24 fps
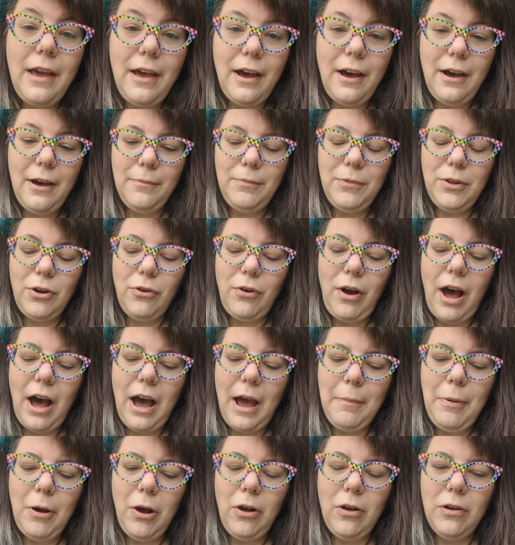little
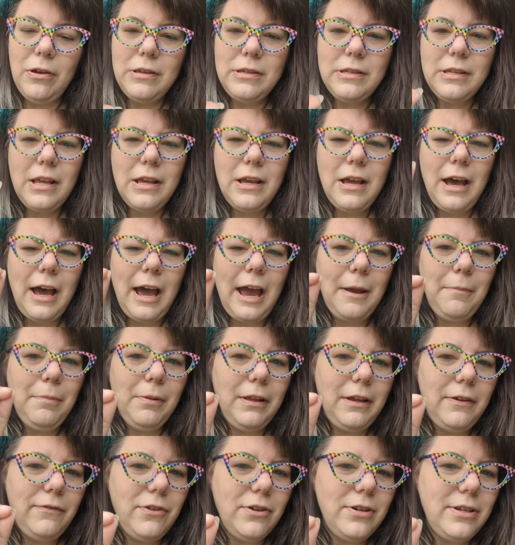eyeballs. I
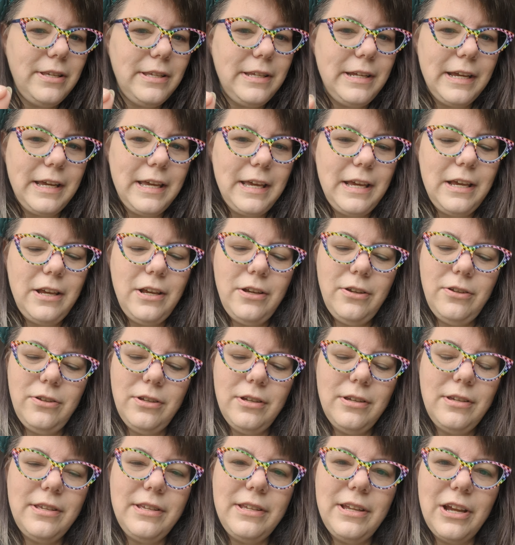believe they're sticky.
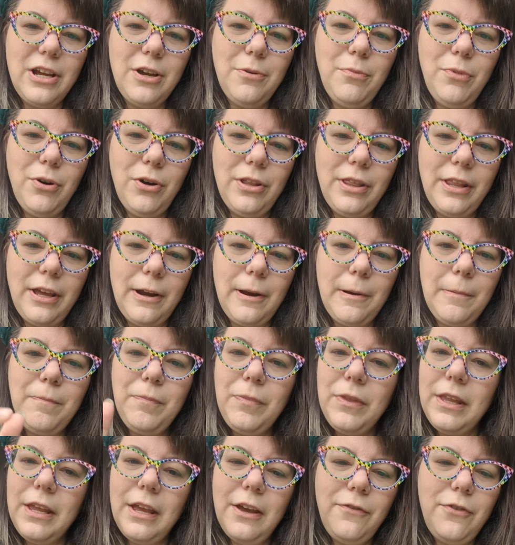Just stick them on there.
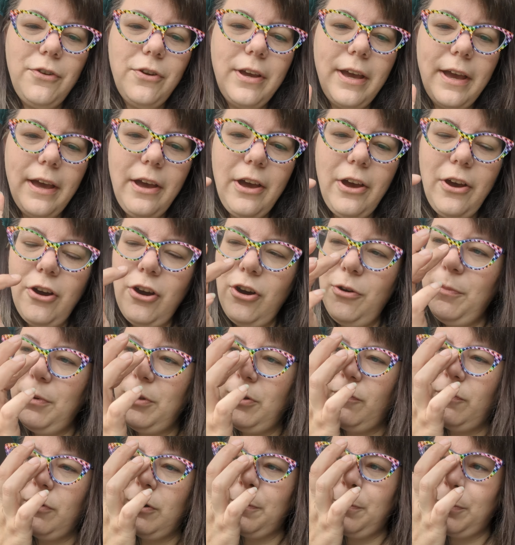If you get home and
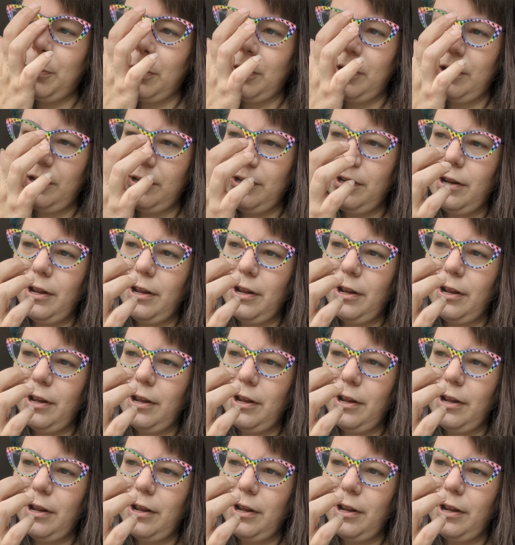you want to put,